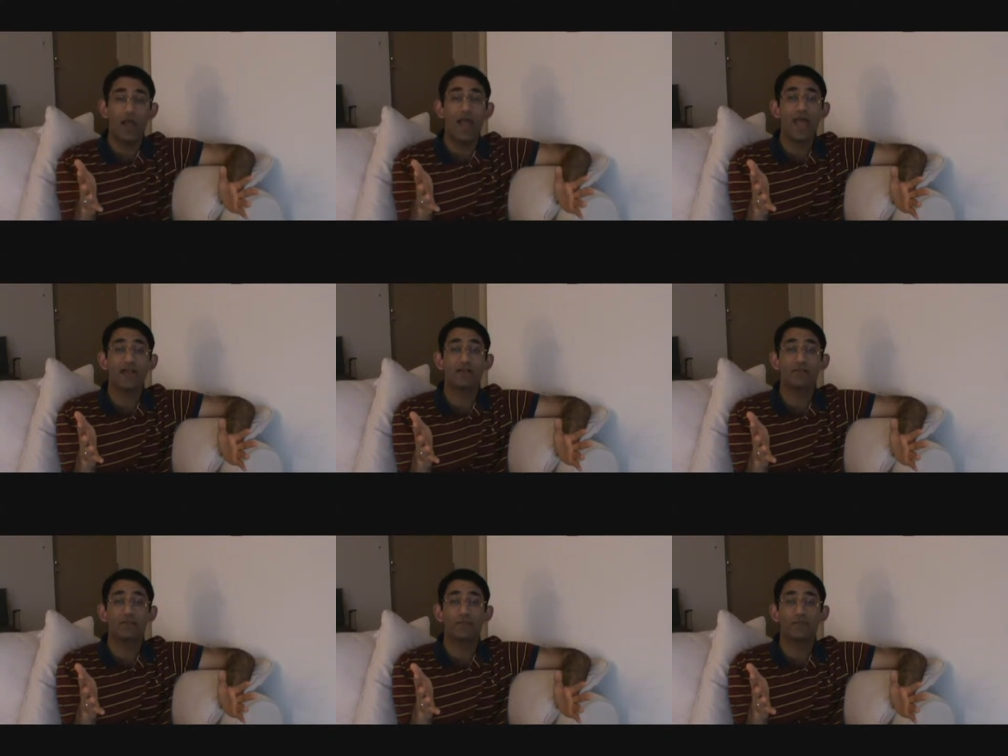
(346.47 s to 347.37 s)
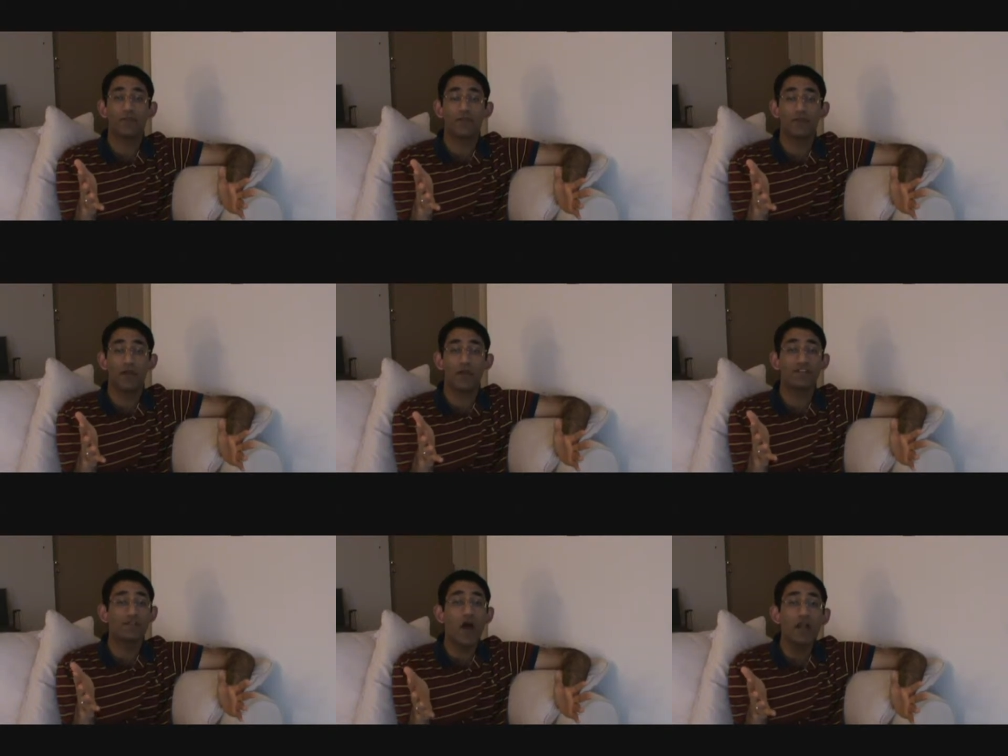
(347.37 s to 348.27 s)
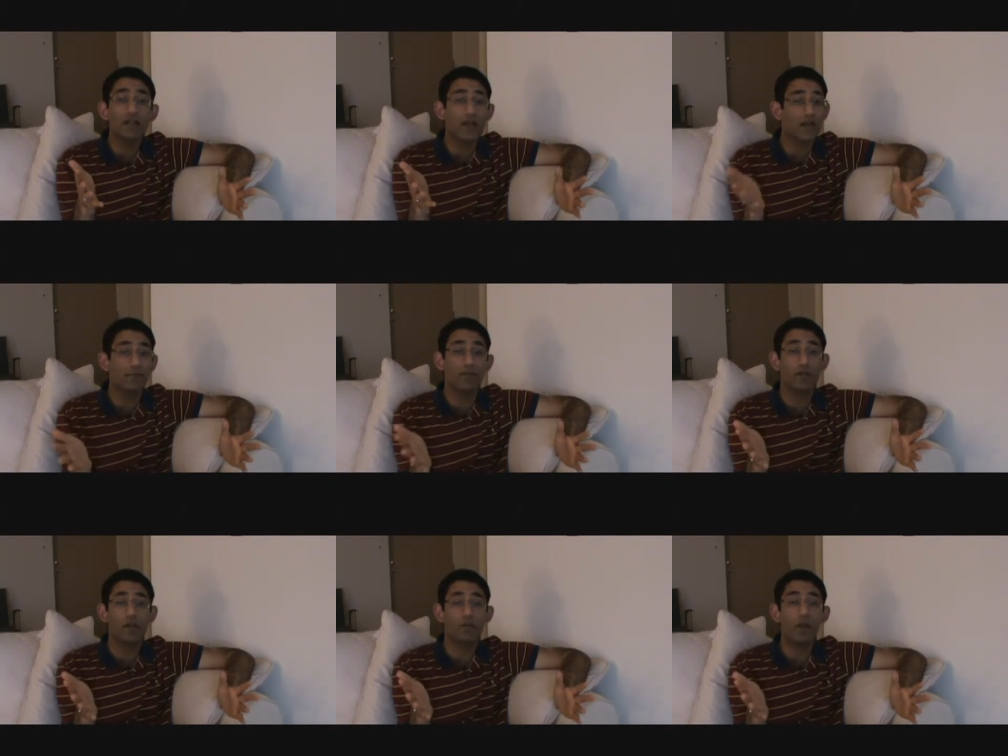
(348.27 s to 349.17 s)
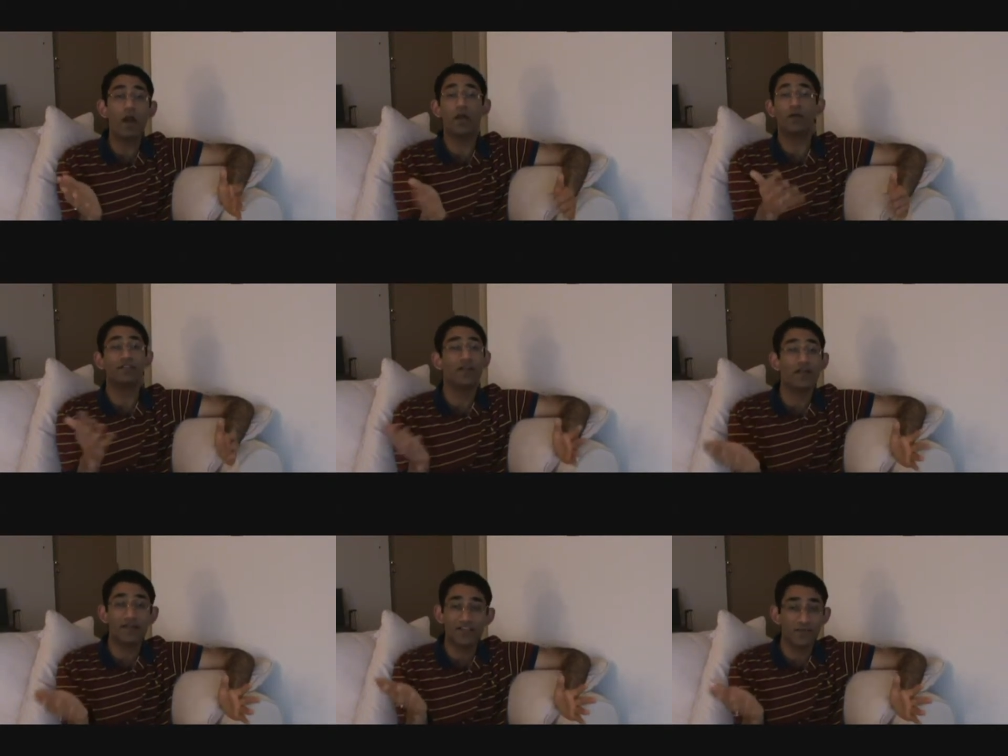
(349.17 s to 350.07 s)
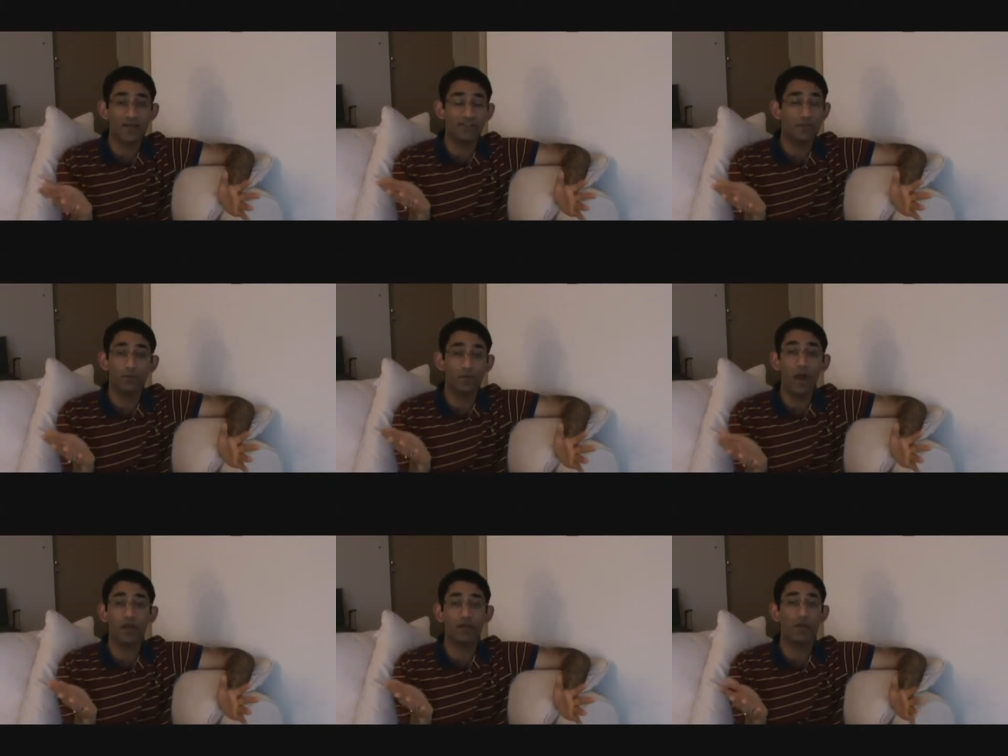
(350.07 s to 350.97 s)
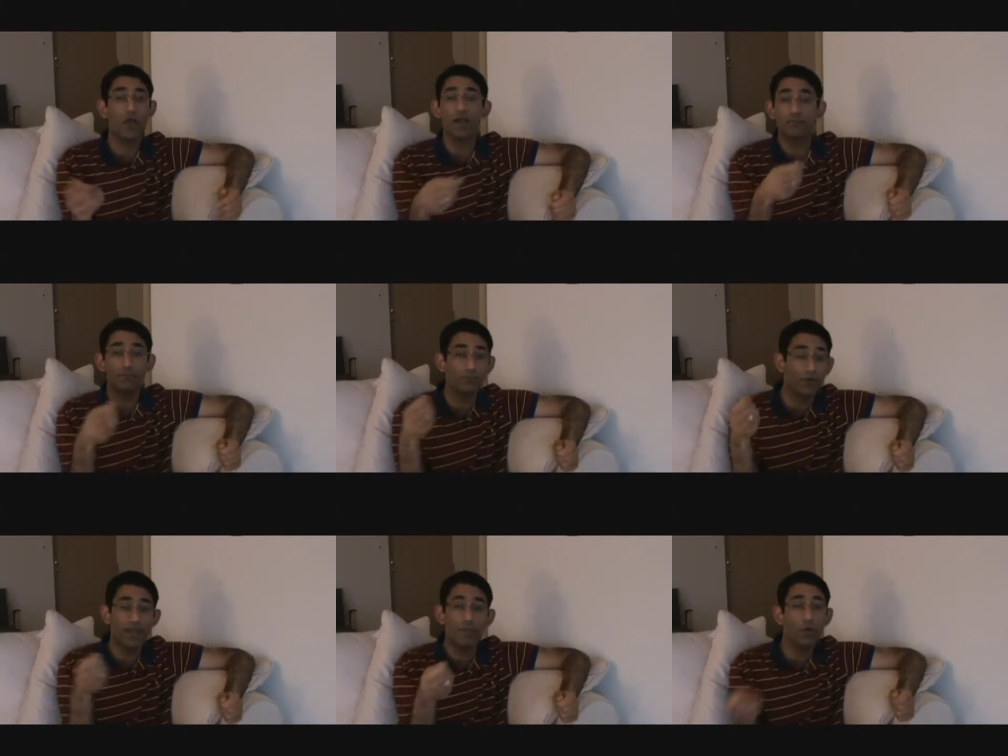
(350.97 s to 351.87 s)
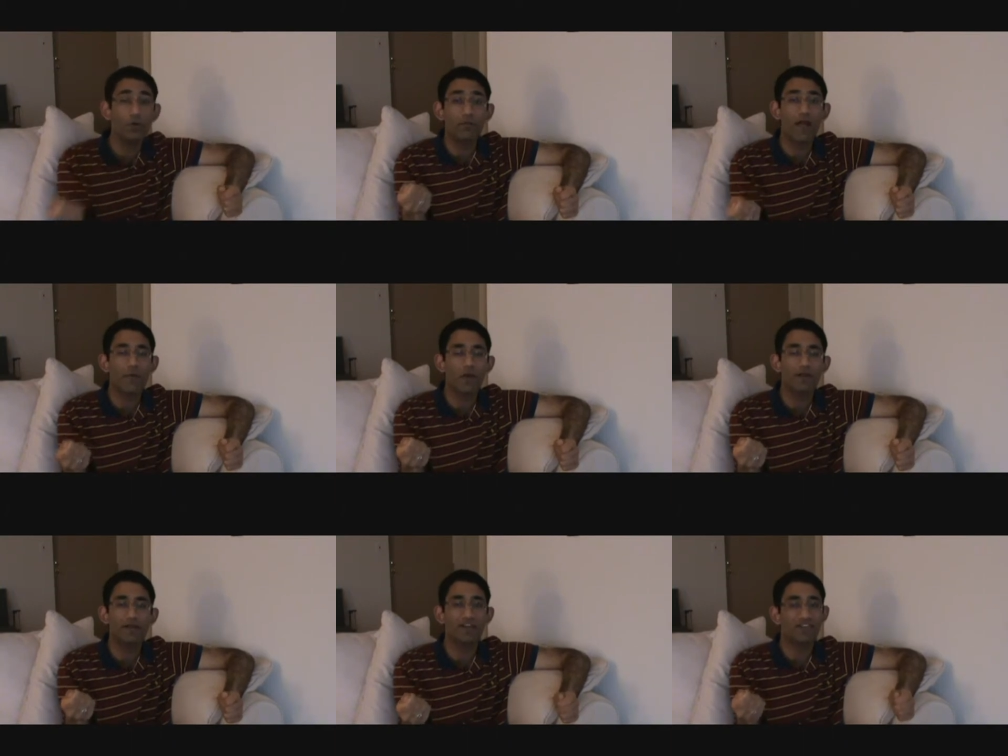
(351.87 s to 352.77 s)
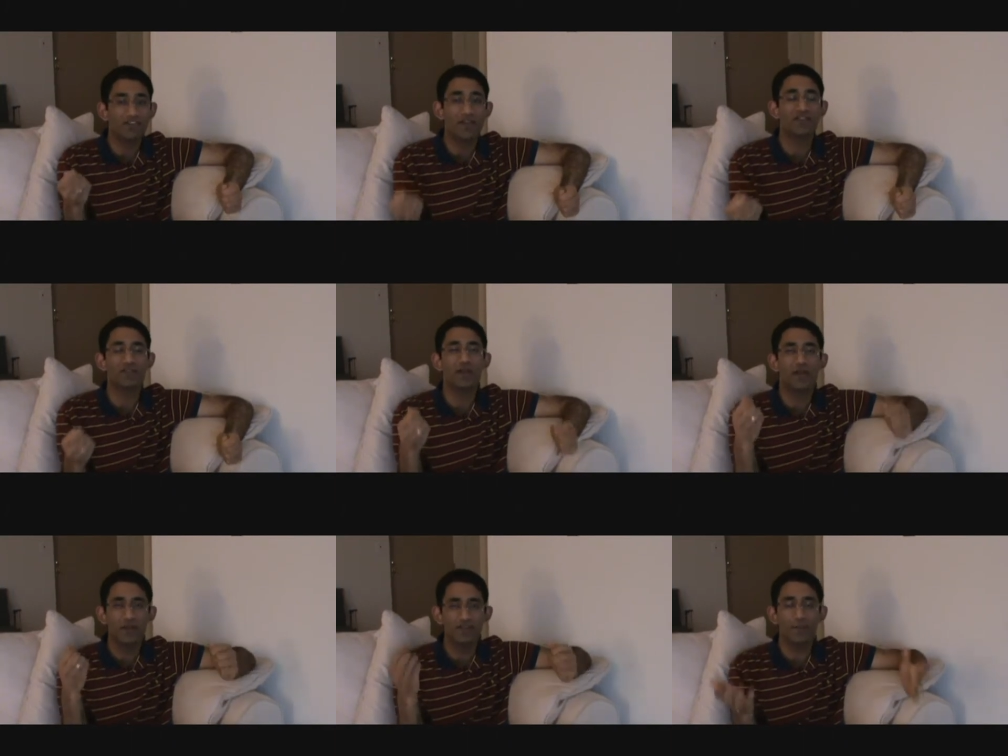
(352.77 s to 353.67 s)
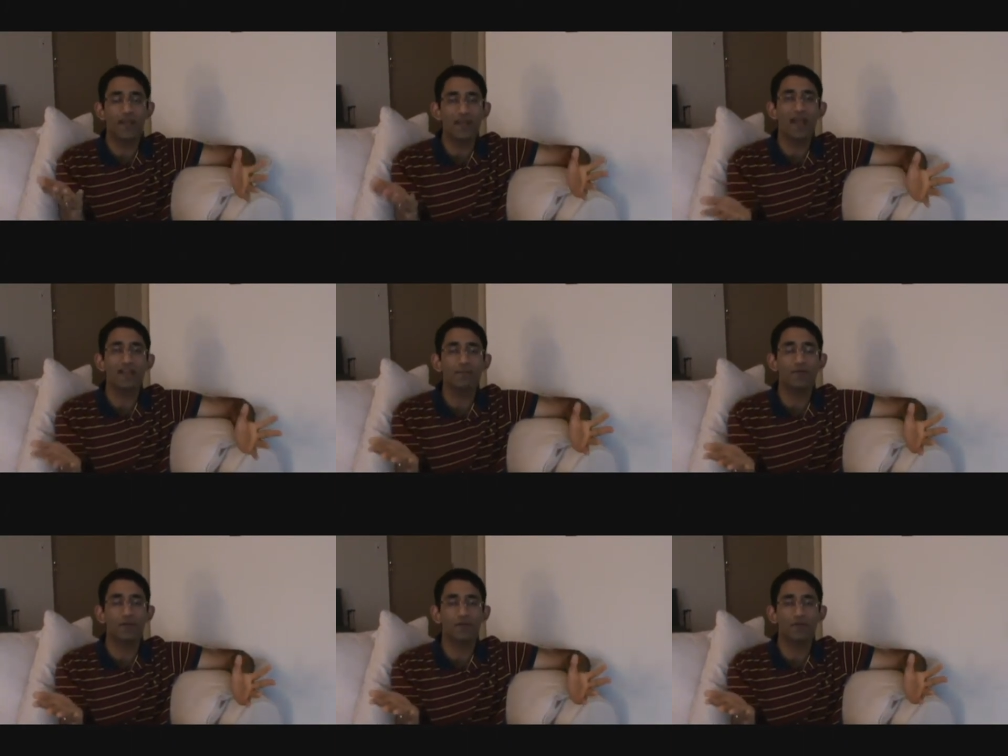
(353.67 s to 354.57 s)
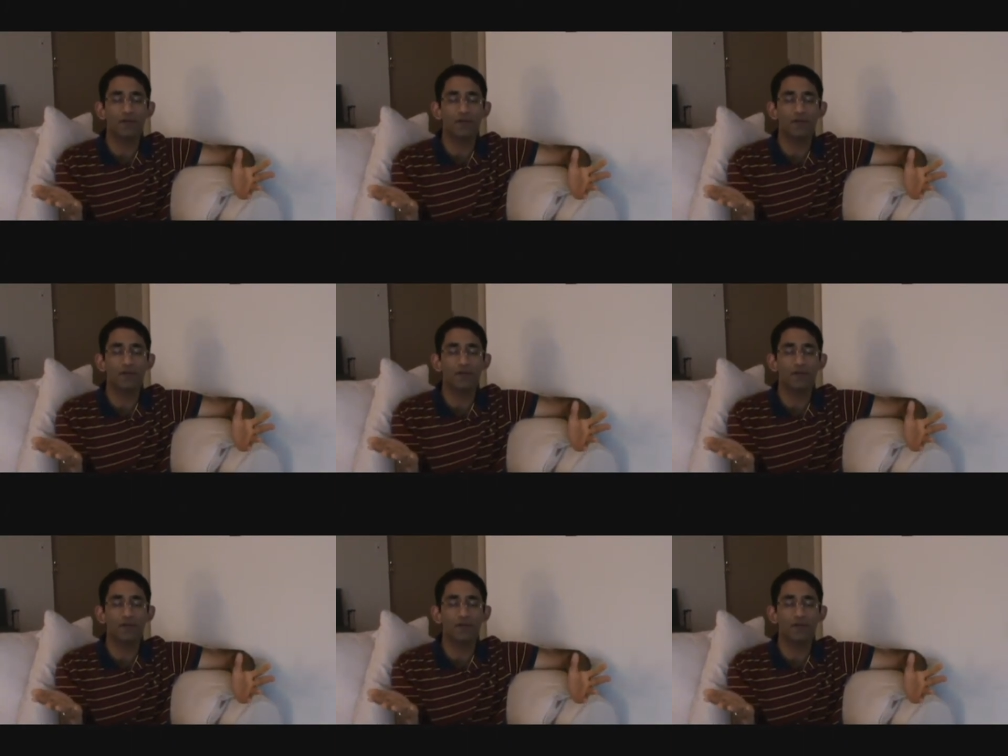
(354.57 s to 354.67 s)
and it's not a configurable product or it's not a customizable product, you're not putting a monogram on it, it's just shipping an item from